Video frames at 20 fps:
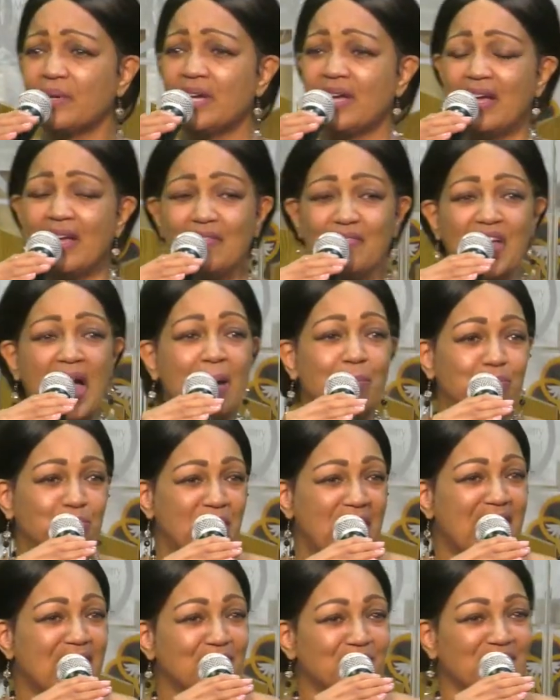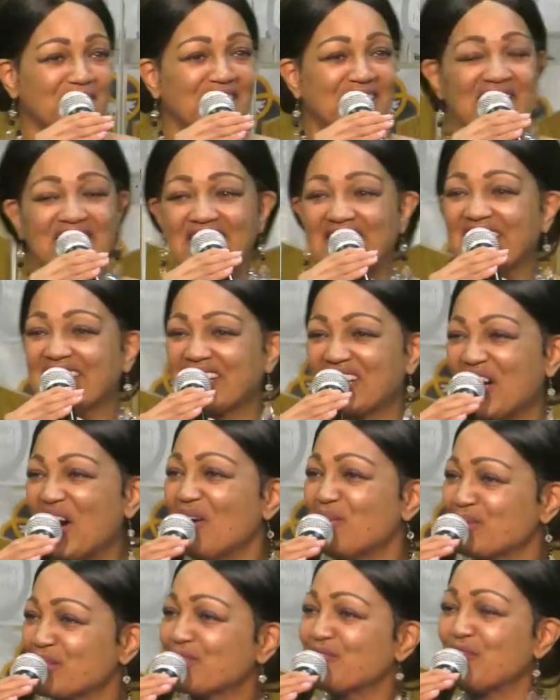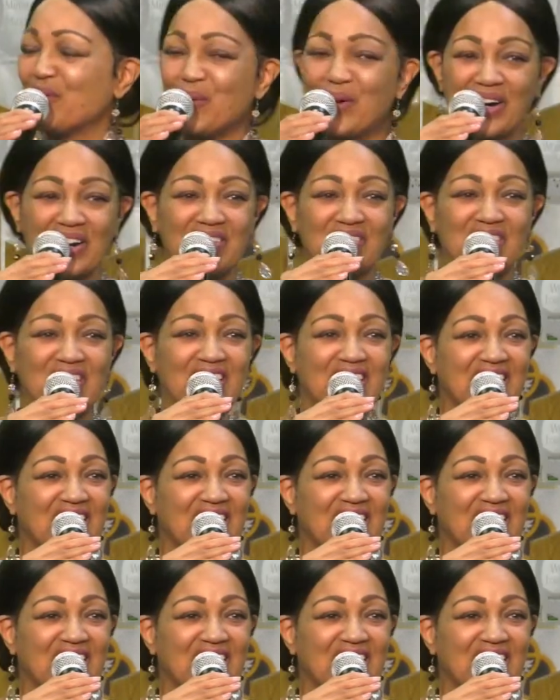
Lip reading: that baby comes forth.